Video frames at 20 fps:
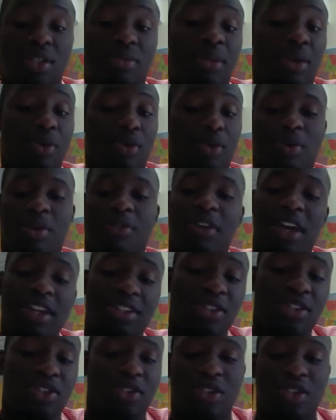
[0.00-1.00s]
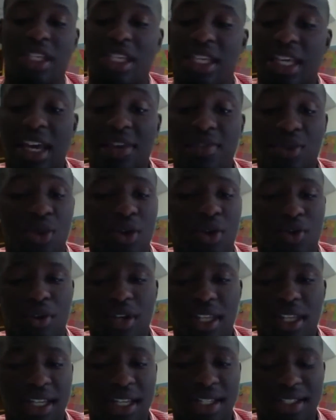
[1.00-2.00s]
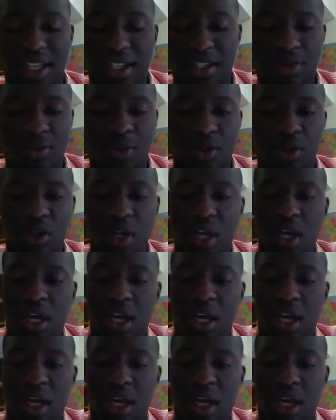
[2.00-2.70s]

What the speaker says: with professors or TFs who were really accessible,